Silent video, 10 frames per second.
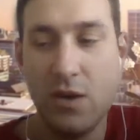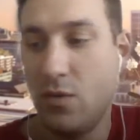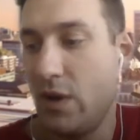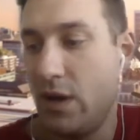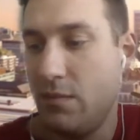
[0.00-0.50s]

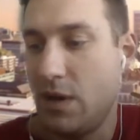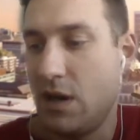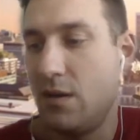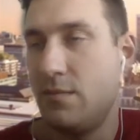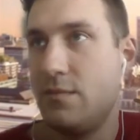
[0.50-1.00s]
win.
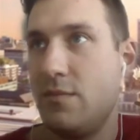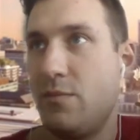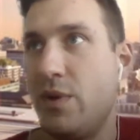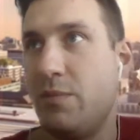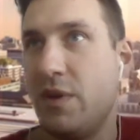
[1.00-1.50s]

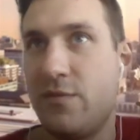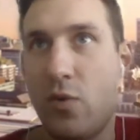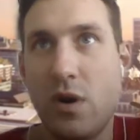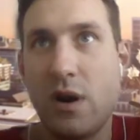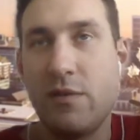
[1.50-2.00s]
He missed
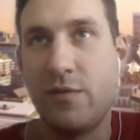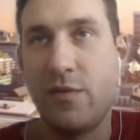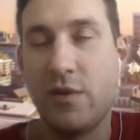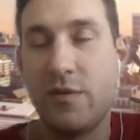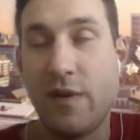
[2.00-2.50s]
4 out of his
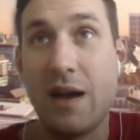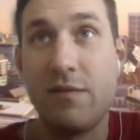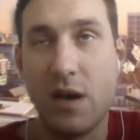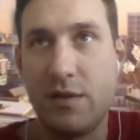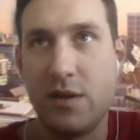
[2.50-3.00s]
first 5
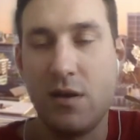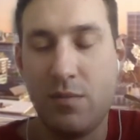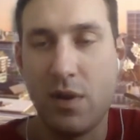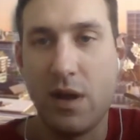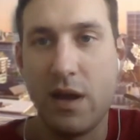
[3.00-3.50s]
cuts here
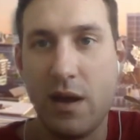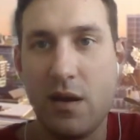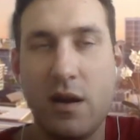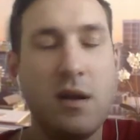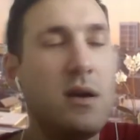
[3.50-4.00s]
playing here,
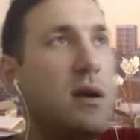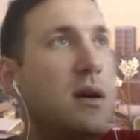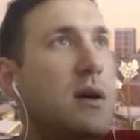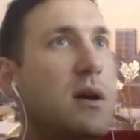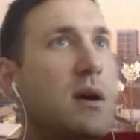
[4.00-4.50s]
and
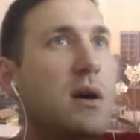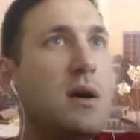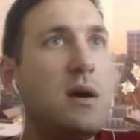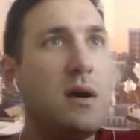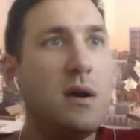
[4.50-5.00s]

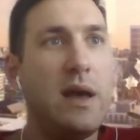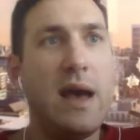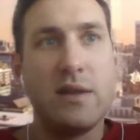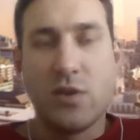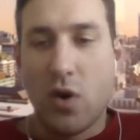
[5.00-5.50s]
yeah,
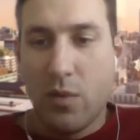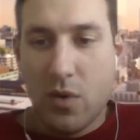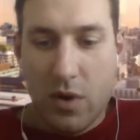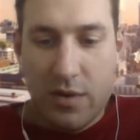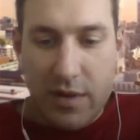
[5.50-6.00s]
it's a home
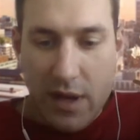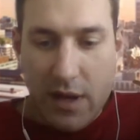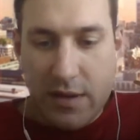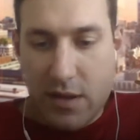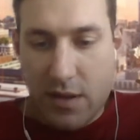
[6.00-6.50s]
course thing.
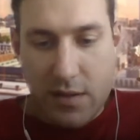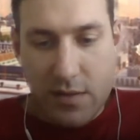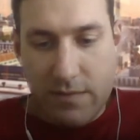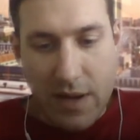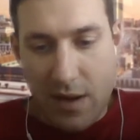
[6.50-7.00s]

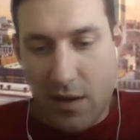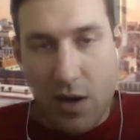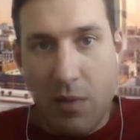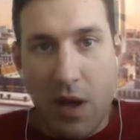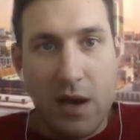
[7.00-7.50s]
I don't know.
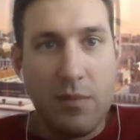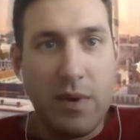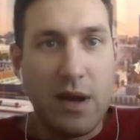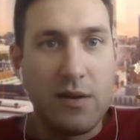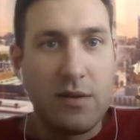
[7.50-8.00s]
I'm not going to
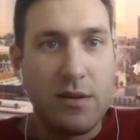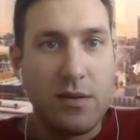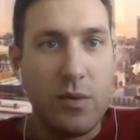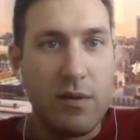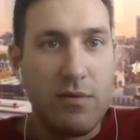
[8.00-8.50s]
bet X
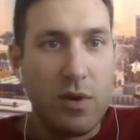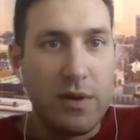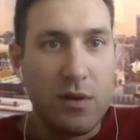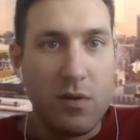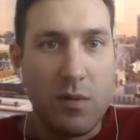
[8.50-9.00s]
to win at
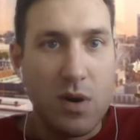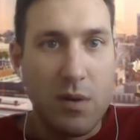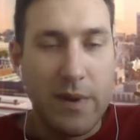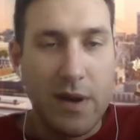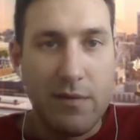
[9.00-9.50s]
14-1
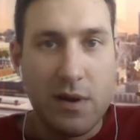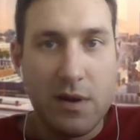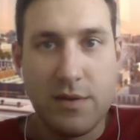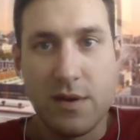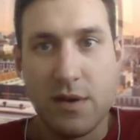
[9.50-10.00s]
probably ever.
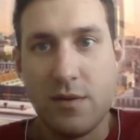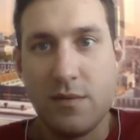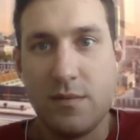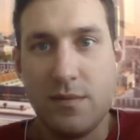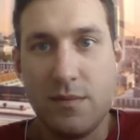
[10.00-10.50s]
So
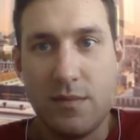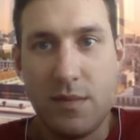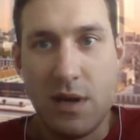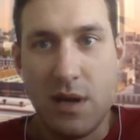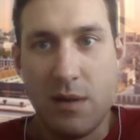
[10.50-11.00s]

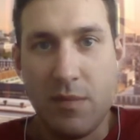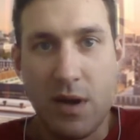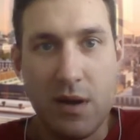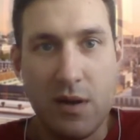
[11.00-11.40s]
I'm not going to do